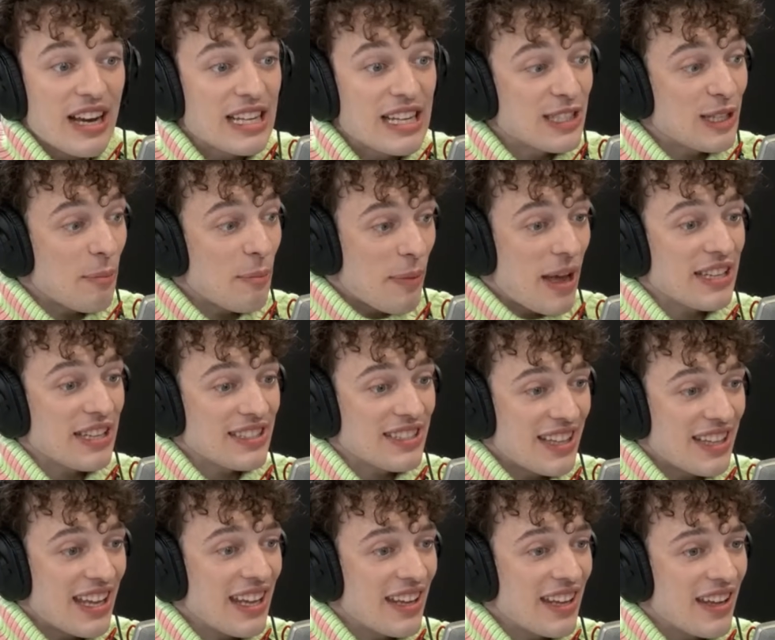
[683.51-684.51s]
It's the best
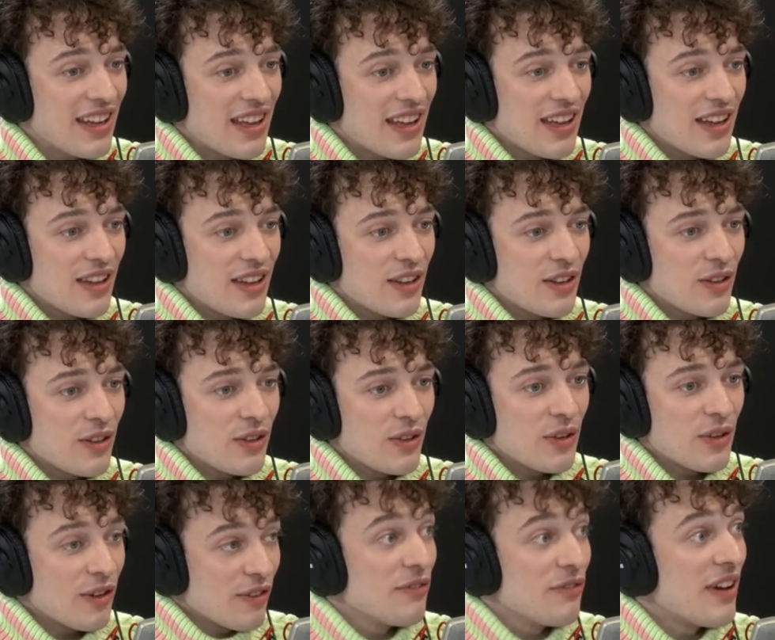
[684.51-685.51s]
thing you
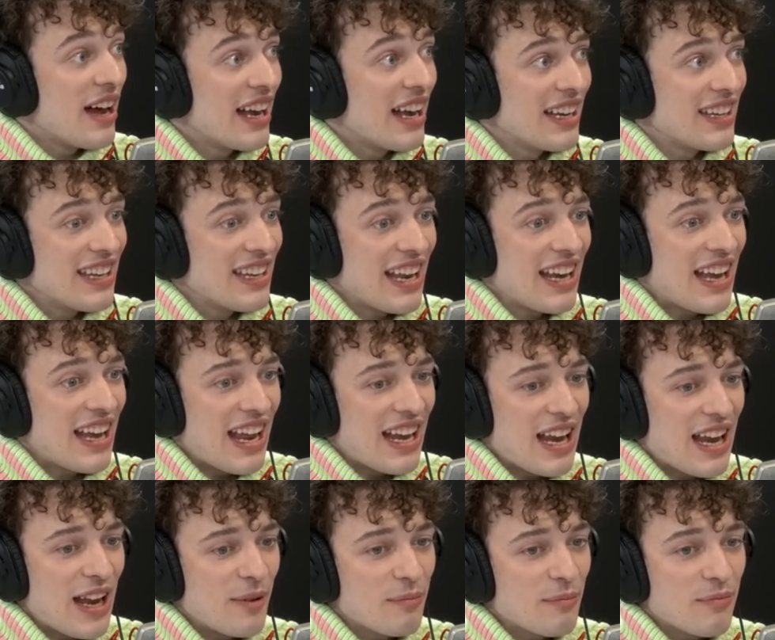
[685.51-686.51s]
can find, and
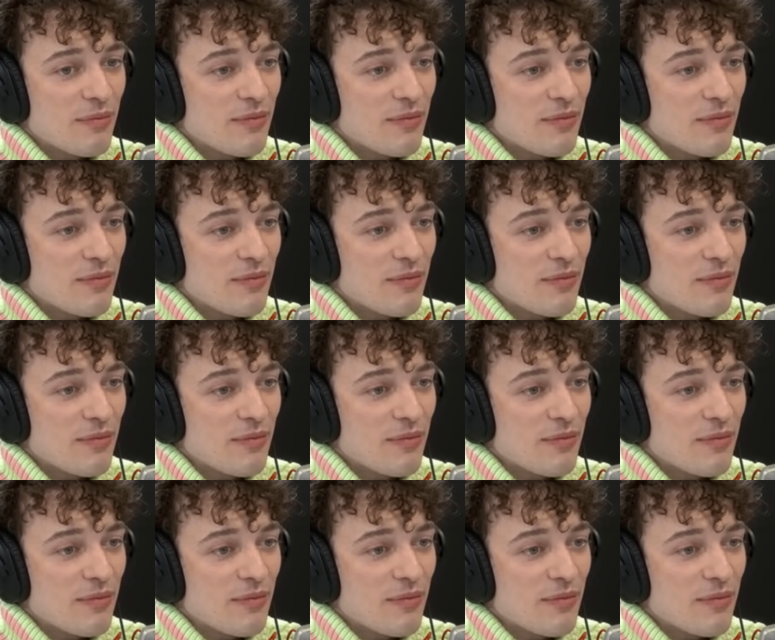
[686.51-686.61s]
I